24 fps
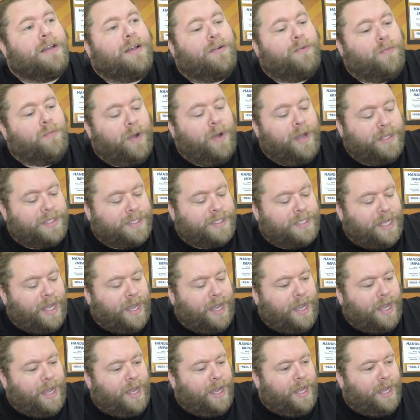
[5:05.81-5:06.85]
What,
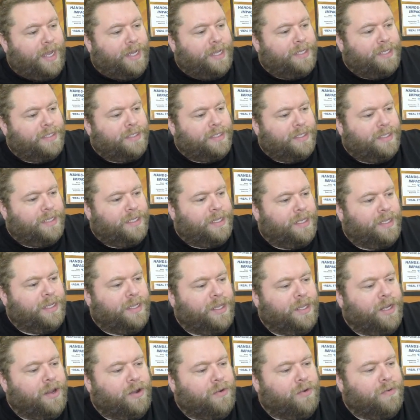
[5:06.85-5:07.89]

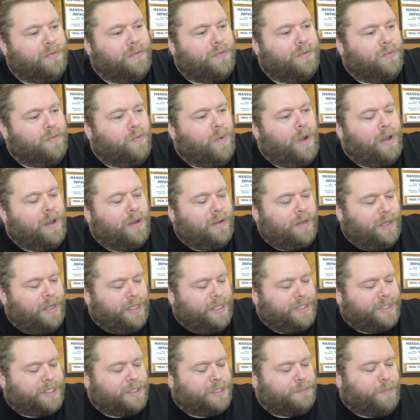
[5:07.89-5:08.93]
what
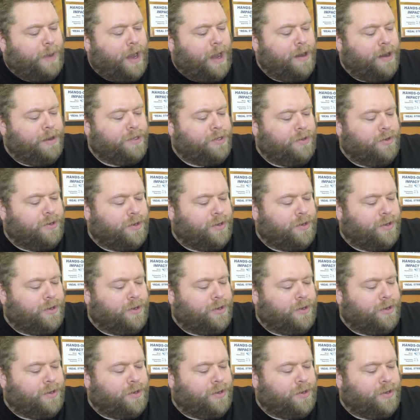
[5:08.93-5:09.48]
inspired you to